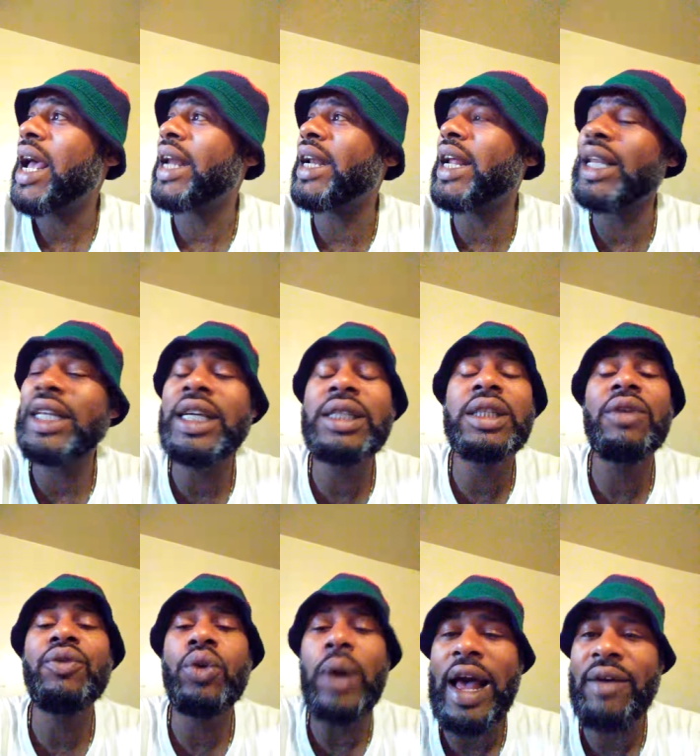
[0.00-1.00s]
And at least
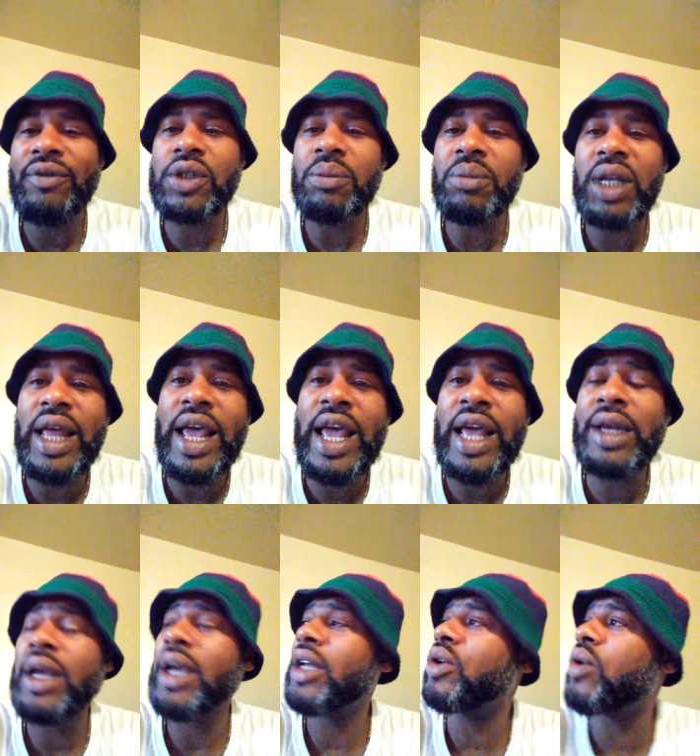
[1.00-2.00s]
if you have some
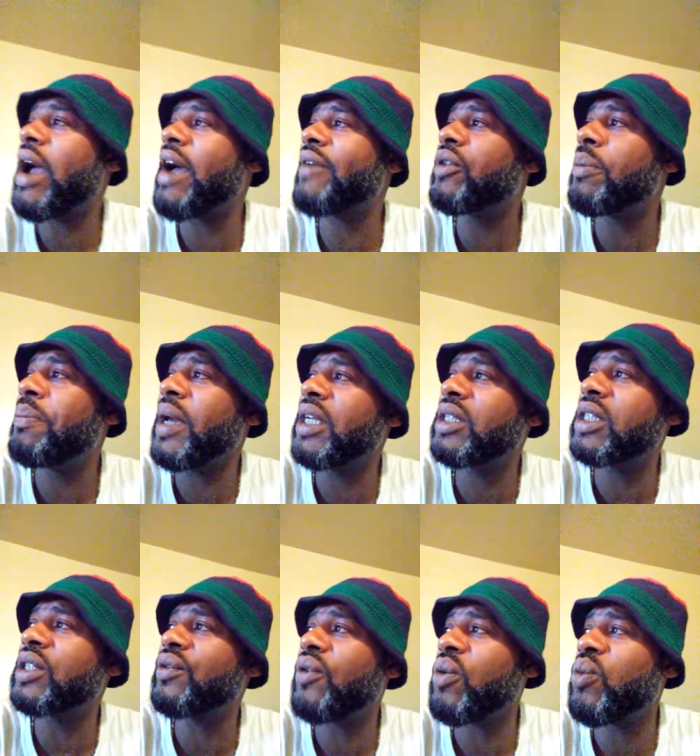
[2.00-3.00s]
land, you have the
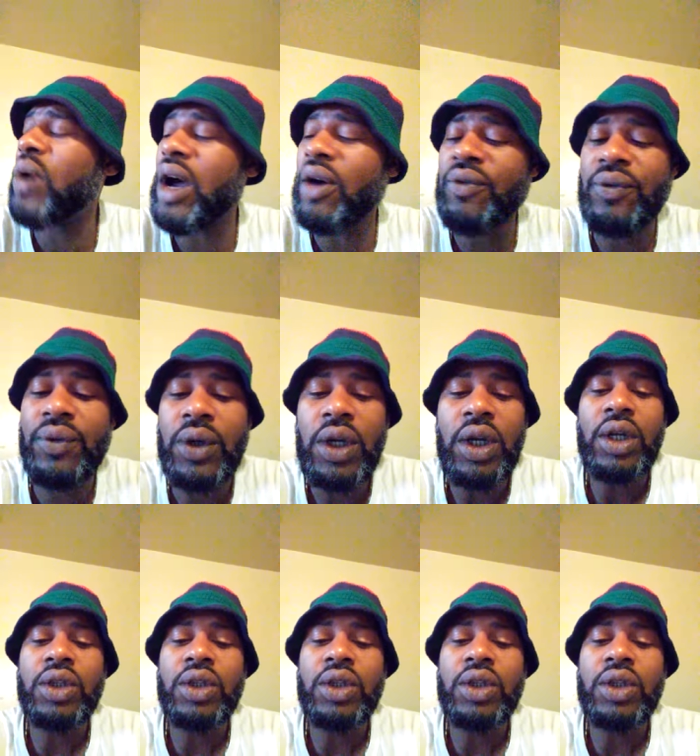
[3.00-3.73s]
basis for wealth.